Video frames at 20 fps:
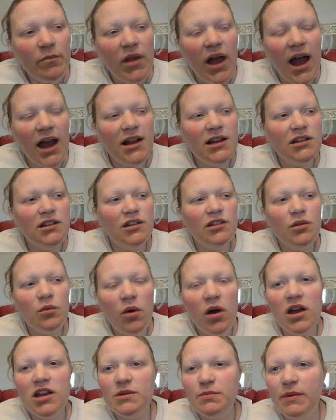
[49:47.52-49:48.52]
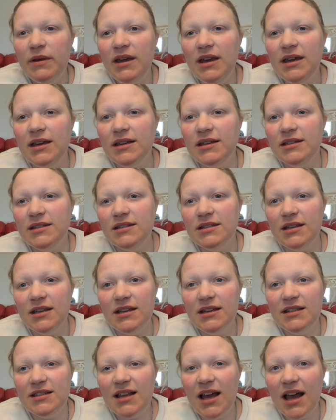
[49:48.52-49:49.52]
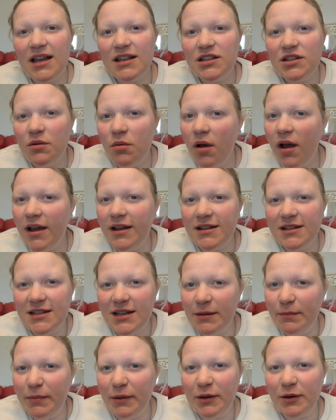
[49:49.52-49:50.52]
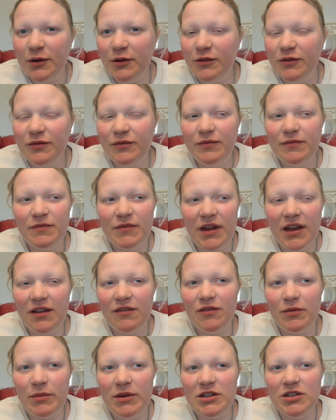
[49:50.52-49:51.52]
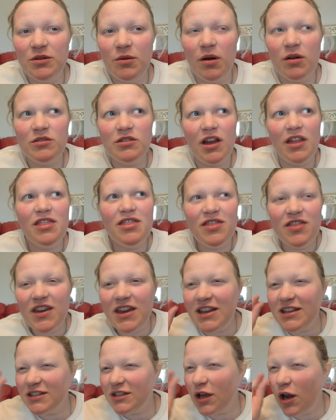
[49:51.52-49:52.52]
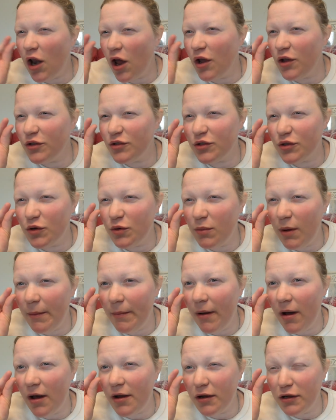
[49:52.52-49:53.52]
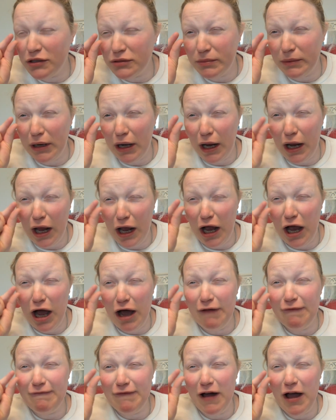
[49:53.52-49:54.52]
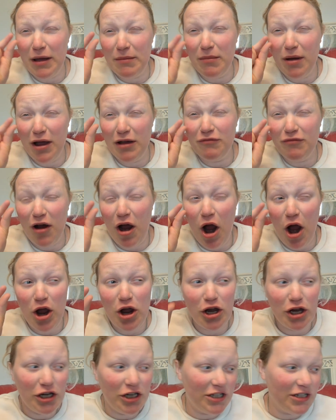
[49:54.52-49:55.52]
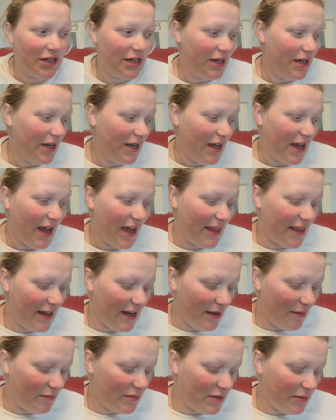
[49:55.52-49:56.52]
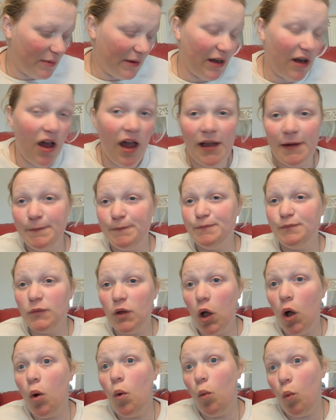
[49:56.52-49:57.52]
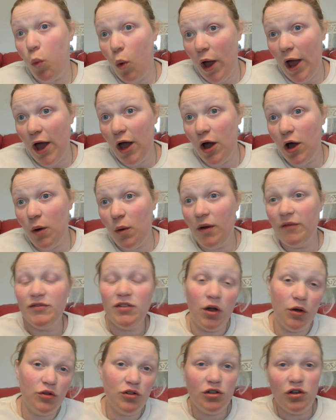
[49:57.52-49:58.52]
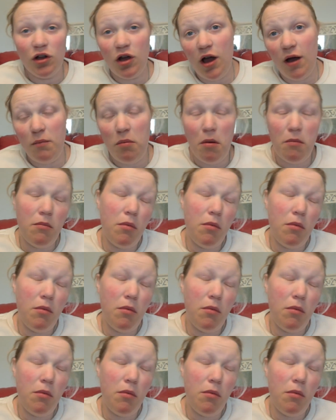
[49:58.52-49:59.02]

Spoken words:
And the worst bit is that's quite typical thing for me to do. I was like this close to call my partner to be like, I can't find my Rode, and then him to be like, well, I've told you to look up.